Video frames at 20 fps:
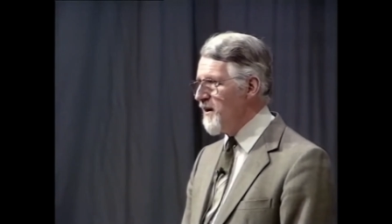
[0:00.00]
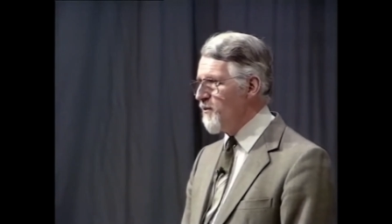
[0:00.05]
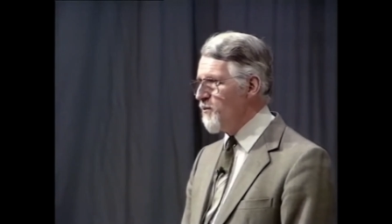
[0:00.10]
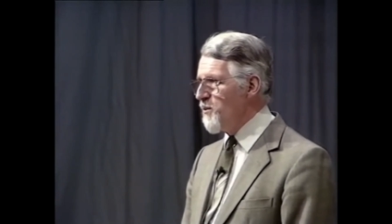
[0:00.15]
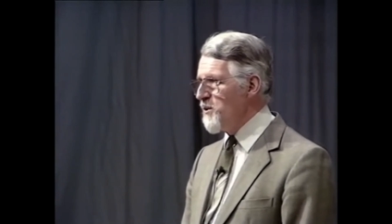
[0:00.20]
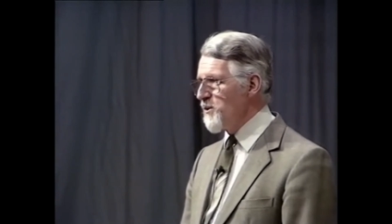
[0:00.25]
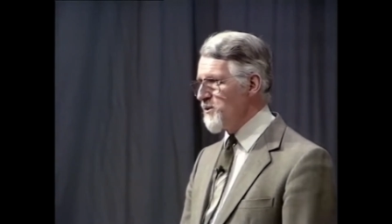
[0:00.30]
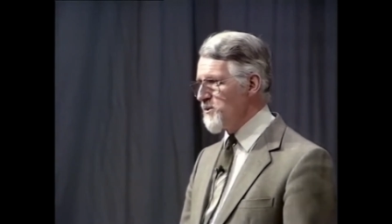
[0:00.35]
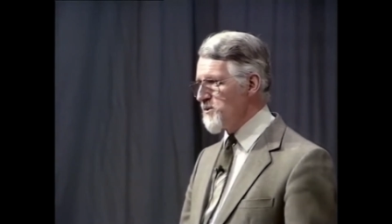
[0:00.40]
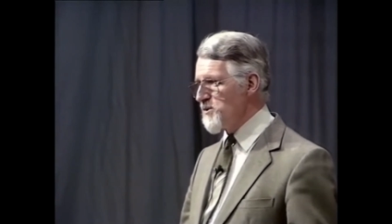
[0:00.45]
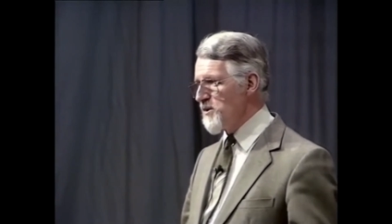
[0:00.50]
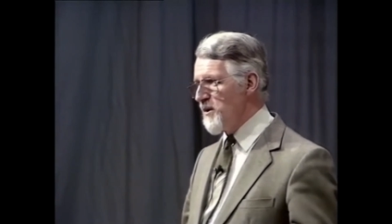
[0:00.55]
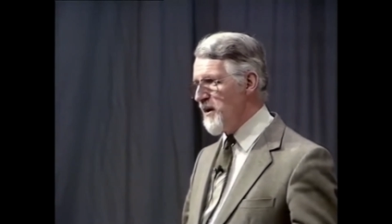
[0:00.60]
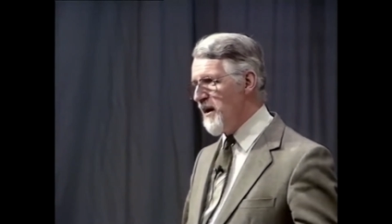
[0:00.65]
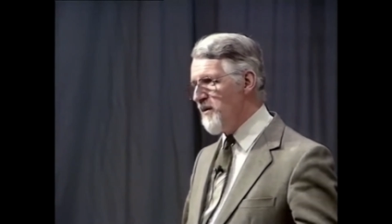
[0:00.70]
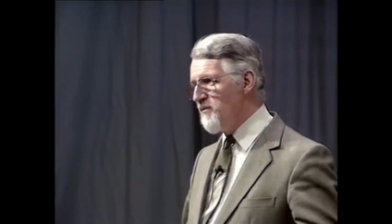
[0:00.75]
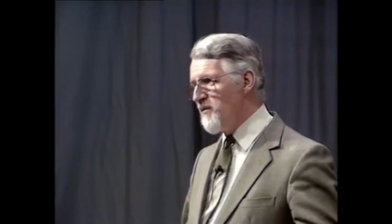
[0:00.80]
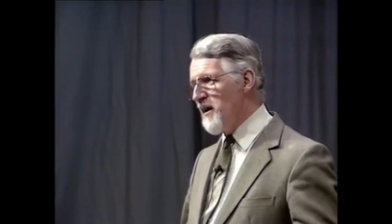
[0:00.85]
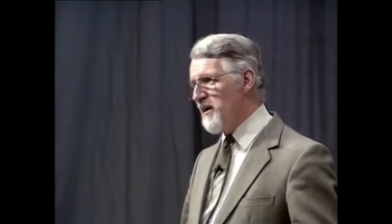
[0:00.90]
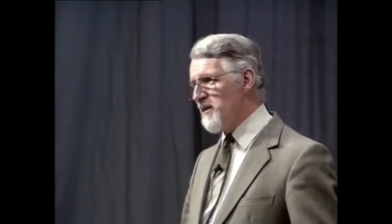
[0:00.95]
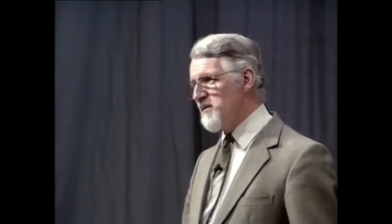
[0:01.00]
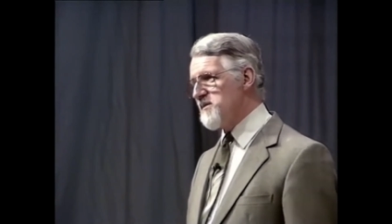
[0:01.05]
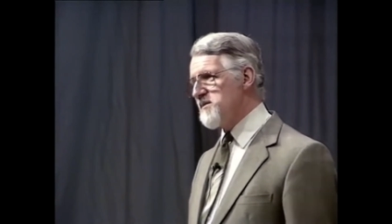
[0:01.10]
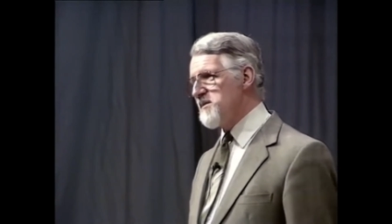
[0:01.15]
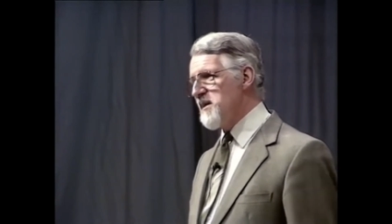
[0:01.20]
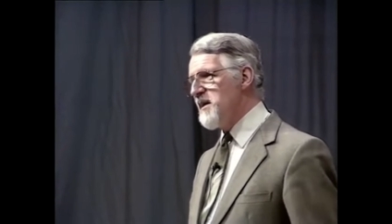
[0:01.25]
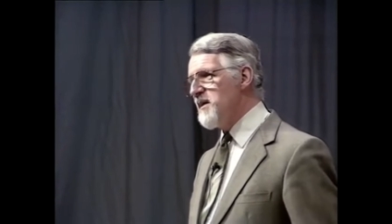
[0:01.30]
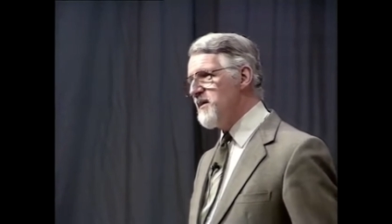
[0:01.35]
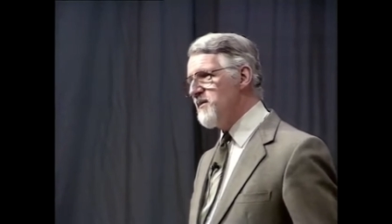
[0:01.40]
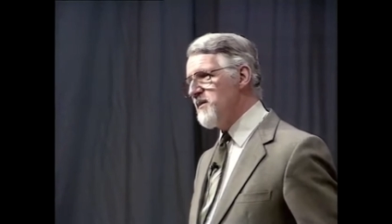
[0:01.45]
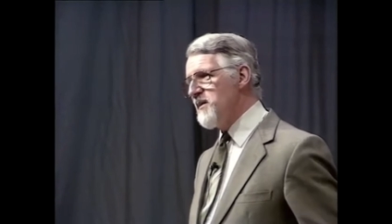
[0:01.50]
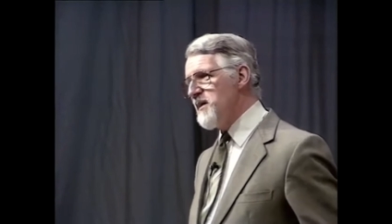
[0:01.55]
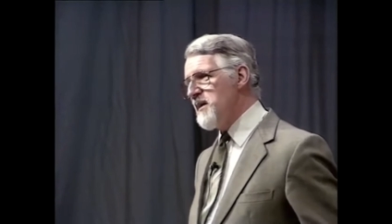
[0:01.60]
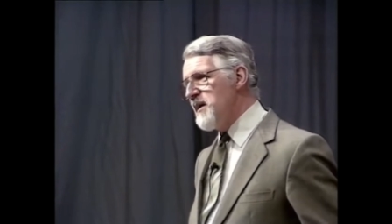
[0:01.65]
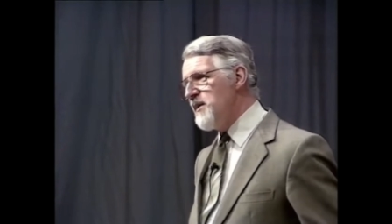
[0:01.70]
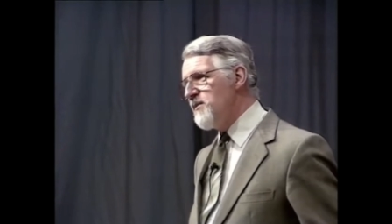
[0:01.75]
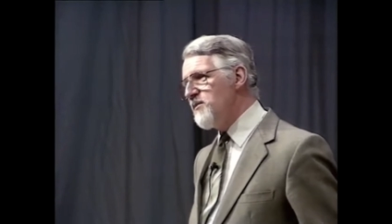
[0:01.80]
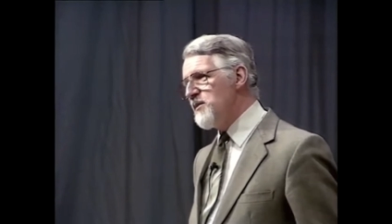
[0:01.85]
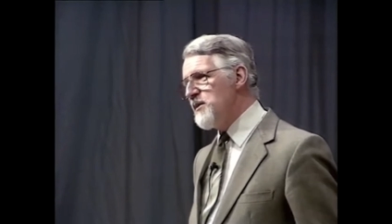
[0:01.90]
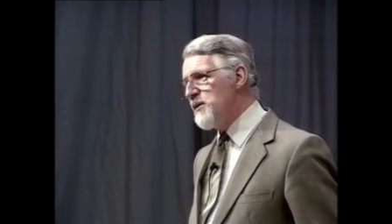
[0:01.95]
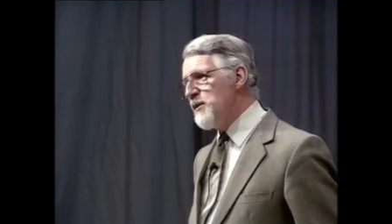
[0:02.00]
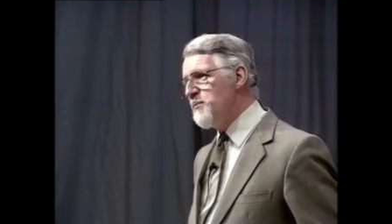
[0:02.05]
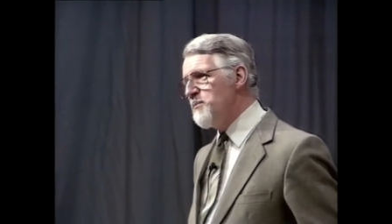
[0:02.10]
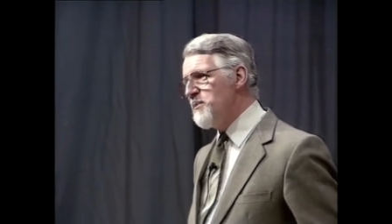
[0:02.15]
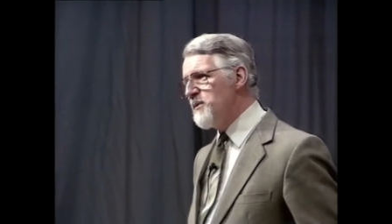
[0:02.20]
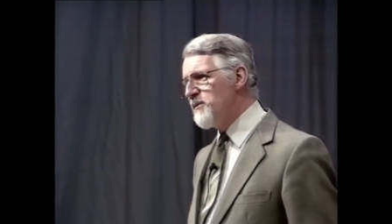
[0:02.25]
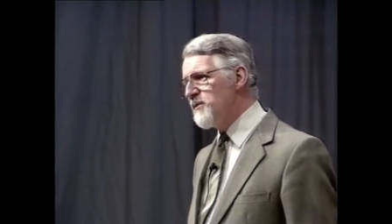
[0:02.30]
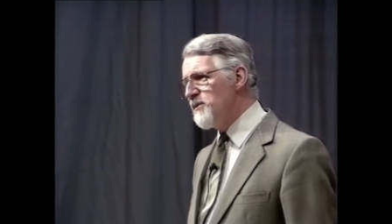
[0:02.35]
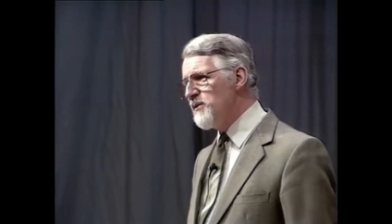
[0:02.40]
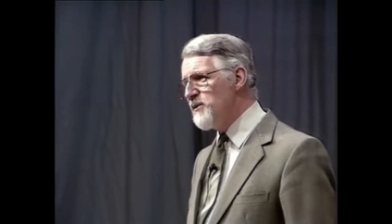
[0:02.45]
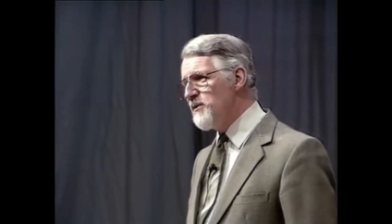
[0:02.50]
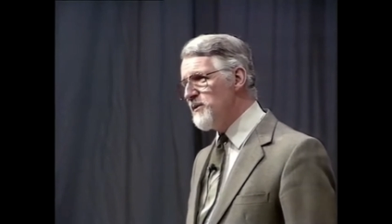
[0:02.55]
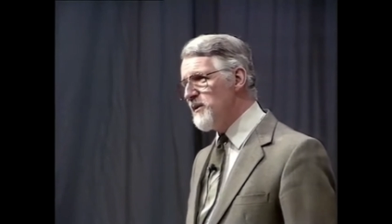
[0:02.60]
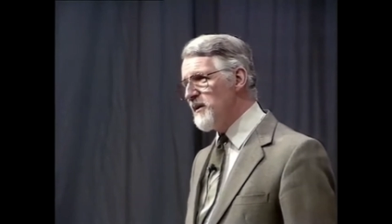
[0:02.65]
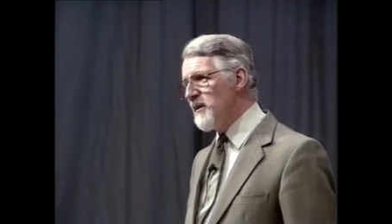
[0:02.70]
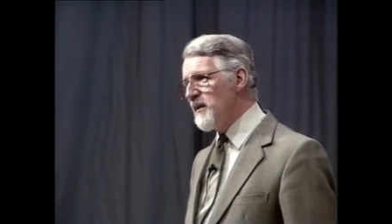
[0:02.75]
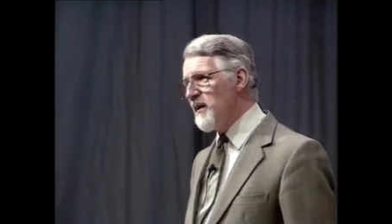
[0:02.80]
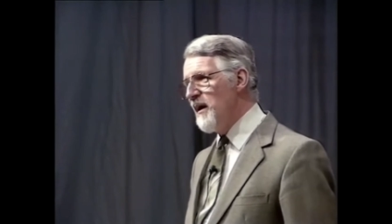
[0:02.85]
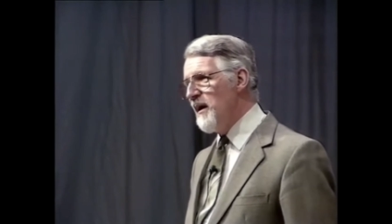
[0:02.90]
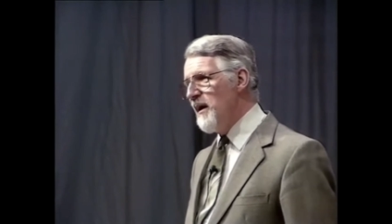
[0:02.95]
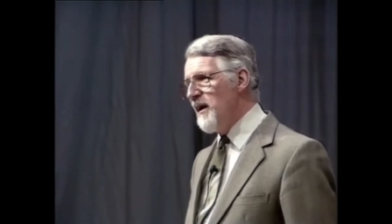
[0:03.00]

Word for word: We also have Acts 8, the Ethiopian eunuch.